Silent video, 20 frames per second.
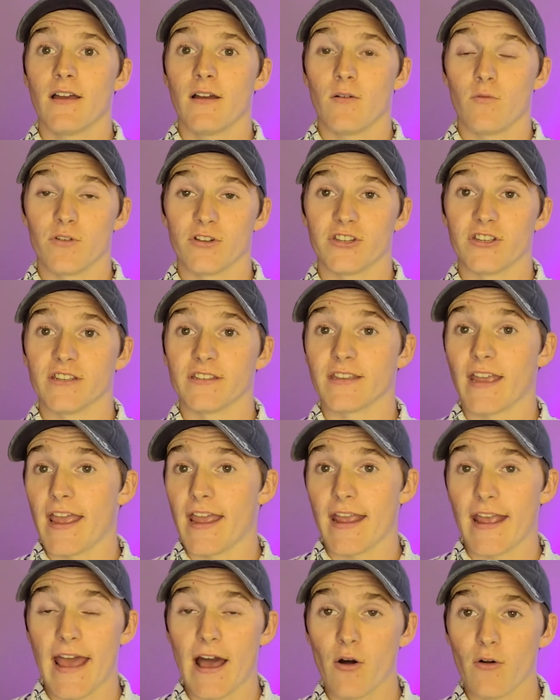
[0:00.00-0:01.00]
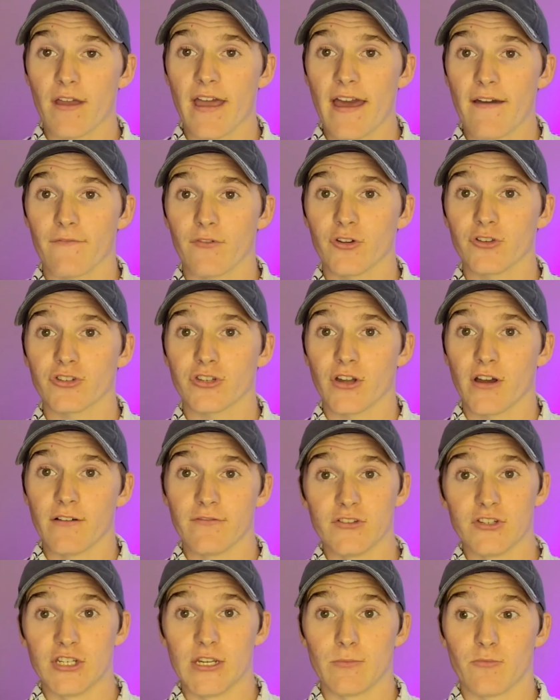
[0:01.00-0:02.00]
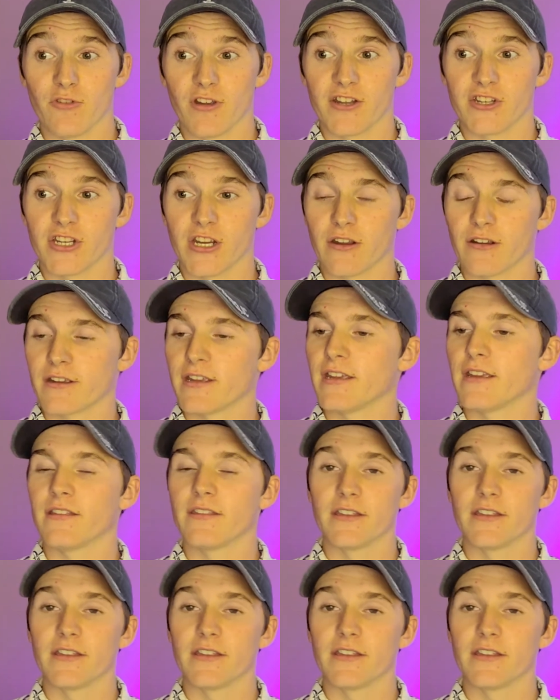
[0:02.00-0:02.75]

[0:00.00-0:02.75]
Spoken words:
which is a Hellcat version of a Jeep Grand Cherokee,